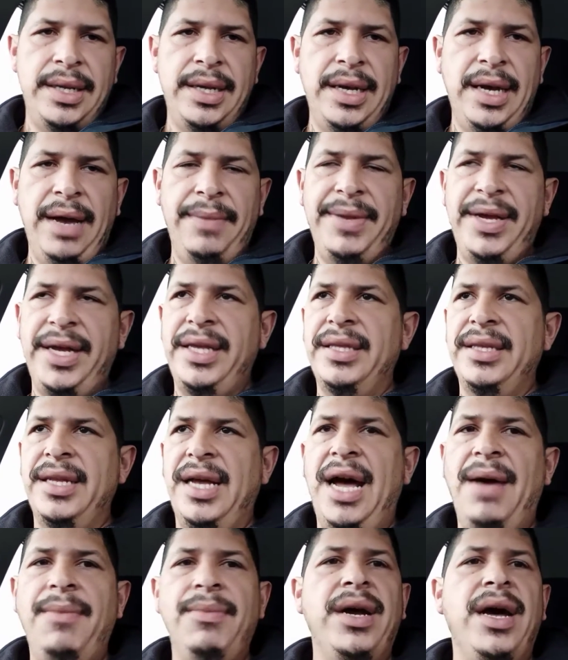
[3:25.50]
I mean,
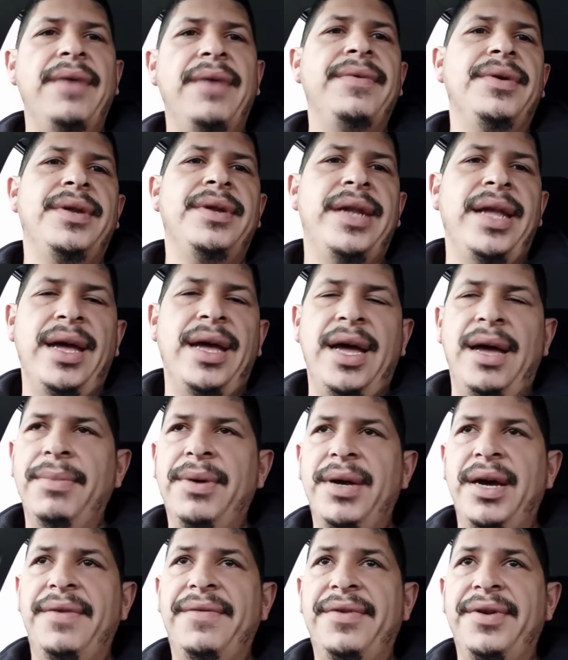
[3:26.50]
I'm covered. I'm
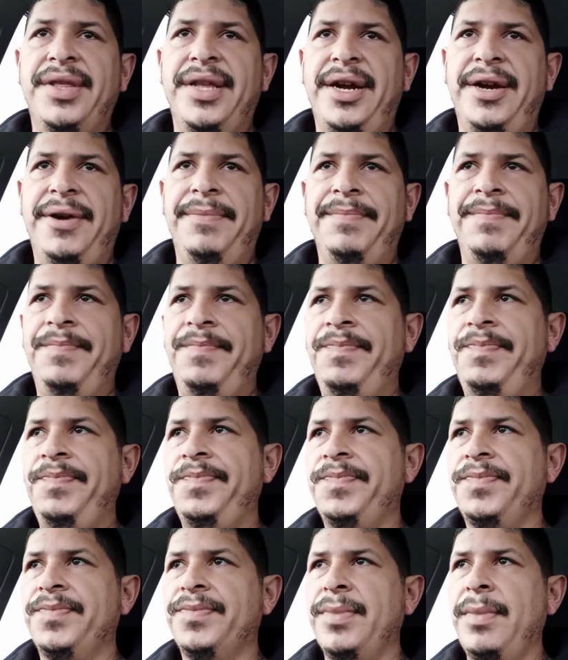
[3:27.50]
covered there.
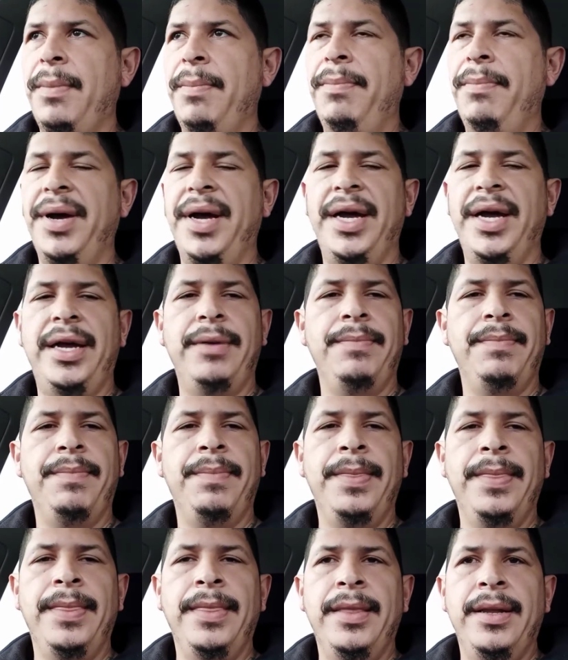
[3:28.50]
But
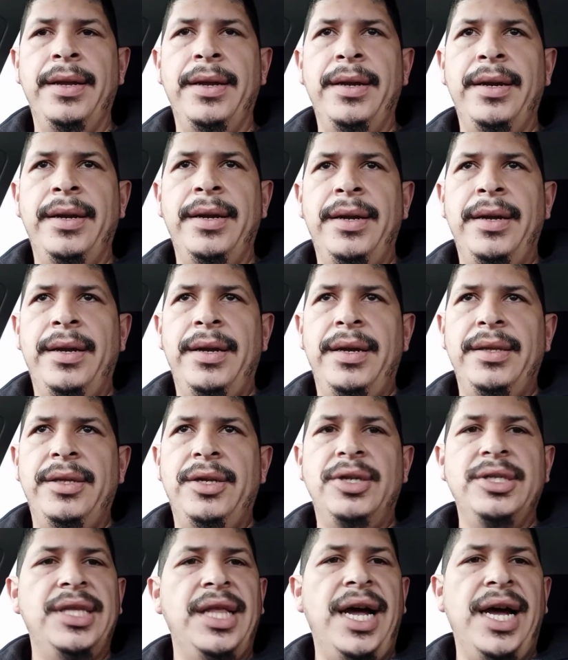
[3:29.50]

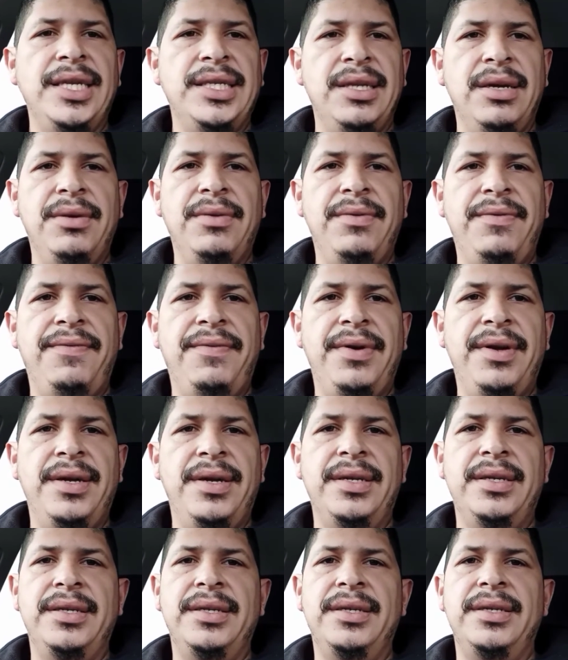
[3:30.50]
there's lots of
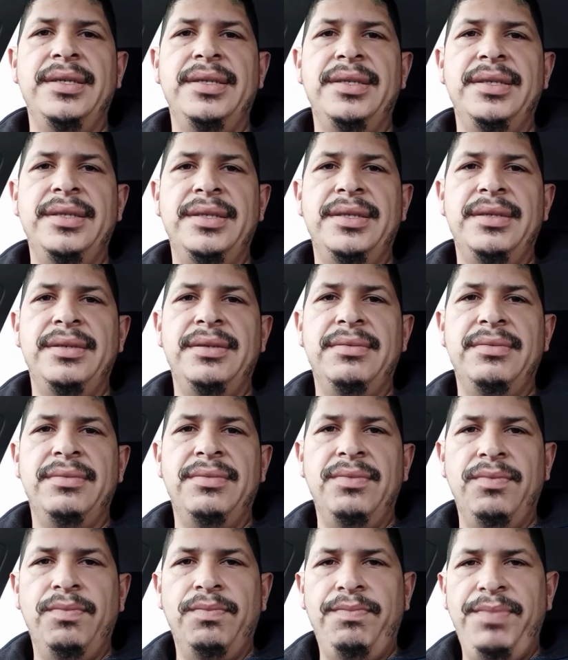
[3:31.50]

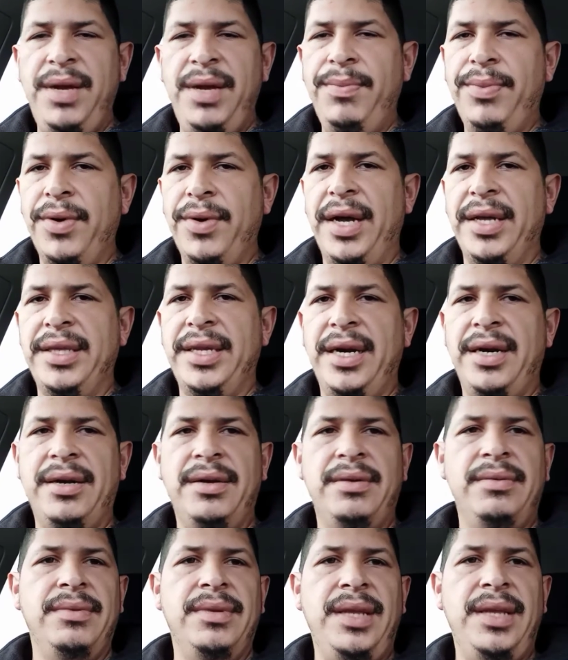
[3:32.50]
people out there,
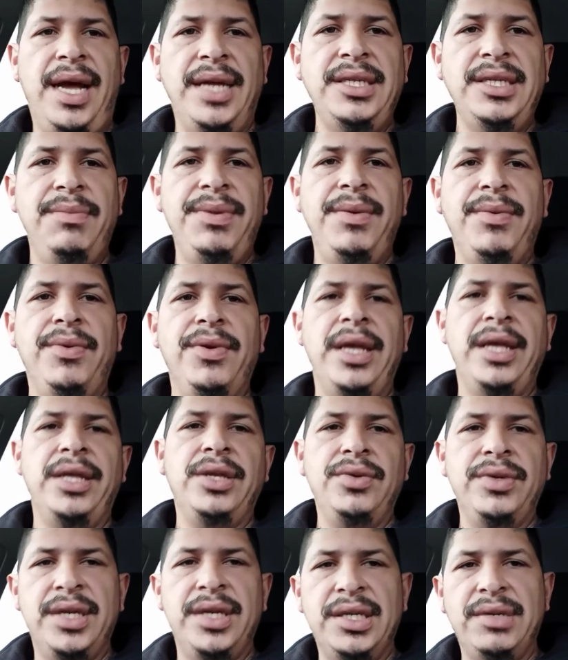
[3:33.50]
lots of people that
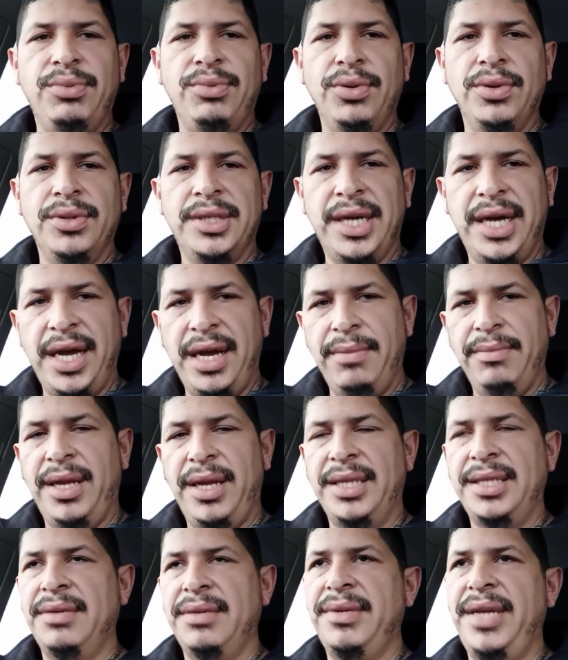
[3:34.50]
do this full time,
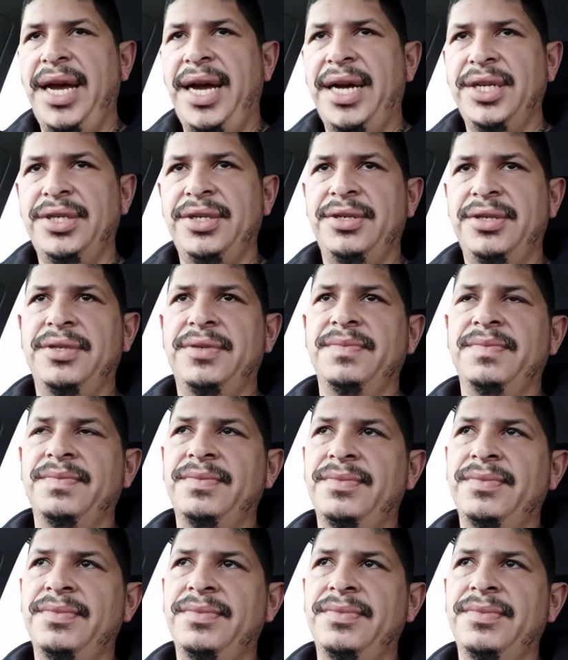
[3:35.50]
lots of dashers.
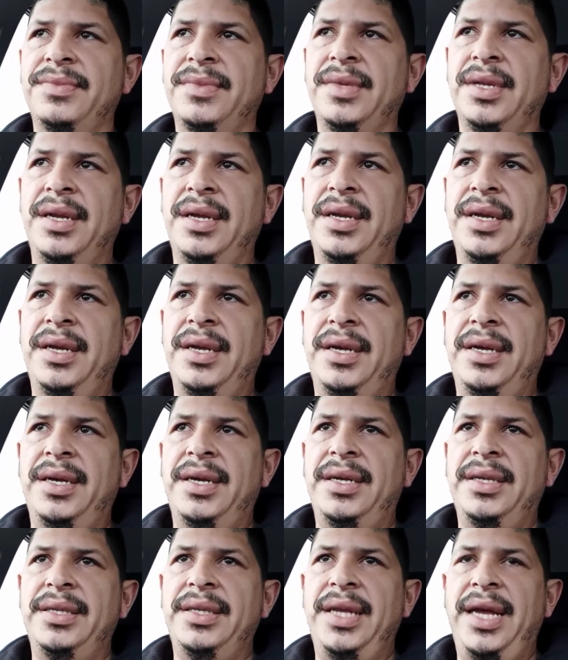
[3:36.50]

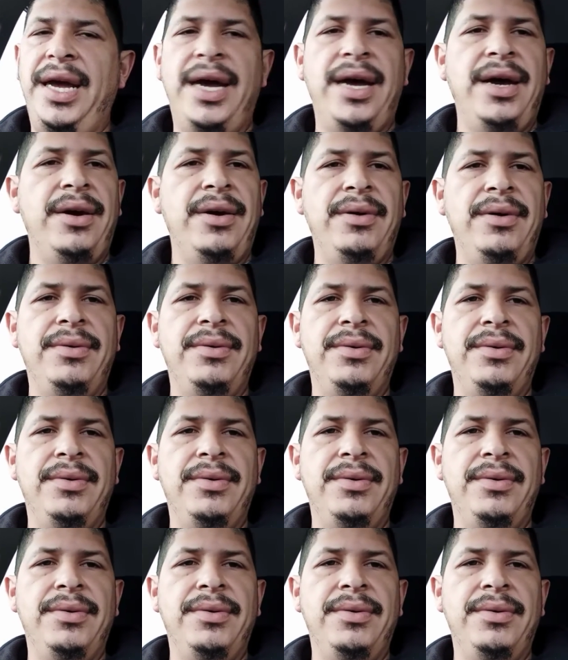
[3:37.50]
Now,